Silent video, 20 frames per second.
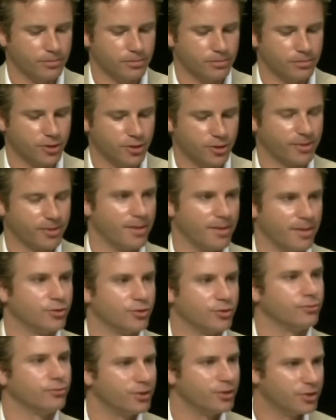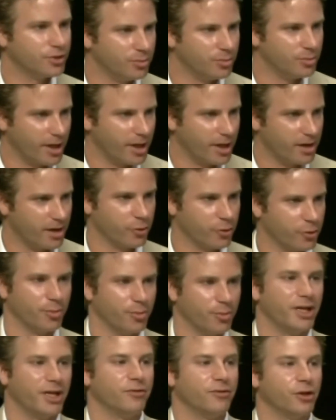sometimes risky behavior or
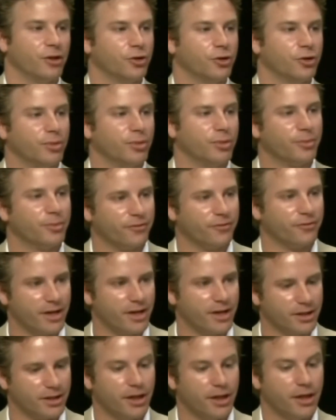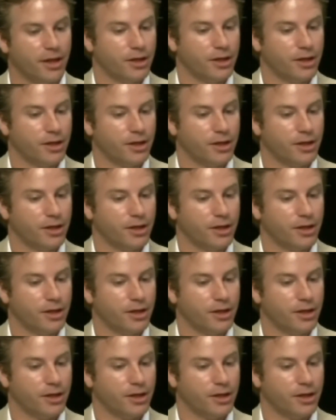behavior that could be prevented